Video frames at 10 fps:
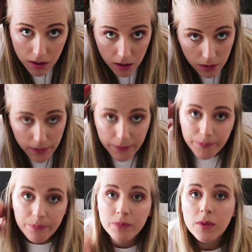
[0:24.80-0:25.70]
Oh well.
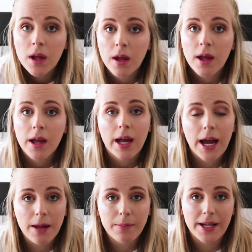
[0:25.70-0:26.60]

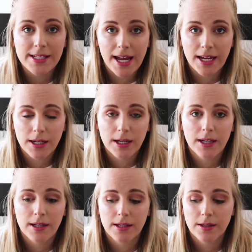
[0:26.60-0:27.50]
And take
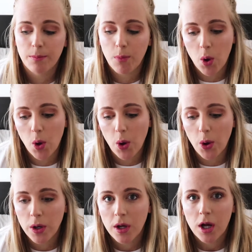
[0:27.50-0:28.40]

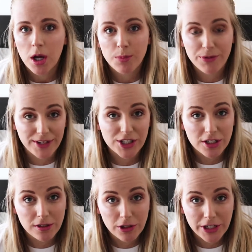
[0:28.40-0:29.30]
more
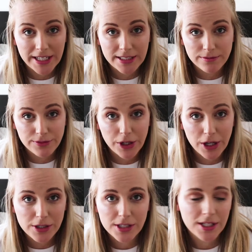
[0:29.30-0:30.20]
professional looking
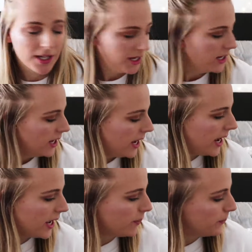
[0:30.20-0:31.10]
photos.
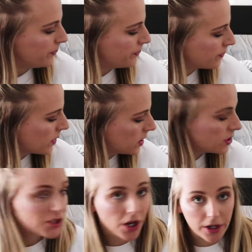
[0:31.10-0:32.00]

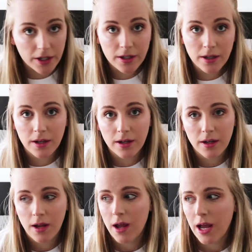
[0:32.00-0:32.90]
So I
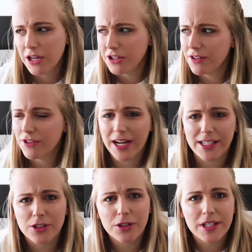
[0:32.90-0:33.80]
don't know if you
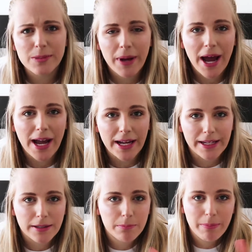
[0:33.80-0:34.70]
guys know this, but
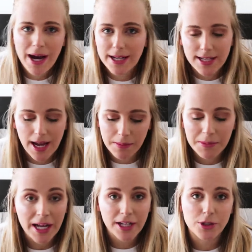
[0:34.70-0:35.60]
I part-time
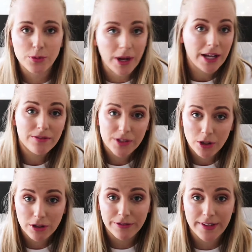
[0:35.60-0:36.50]
kind of do wedding
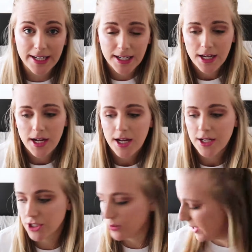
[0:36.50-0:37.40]
photography.
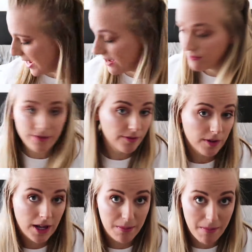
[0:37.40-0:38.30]
So we have
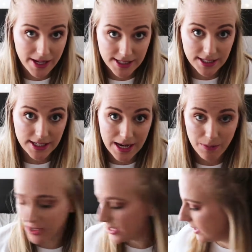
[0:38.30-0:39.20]
amazing
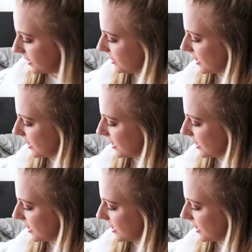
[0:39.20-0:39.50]
camera gear.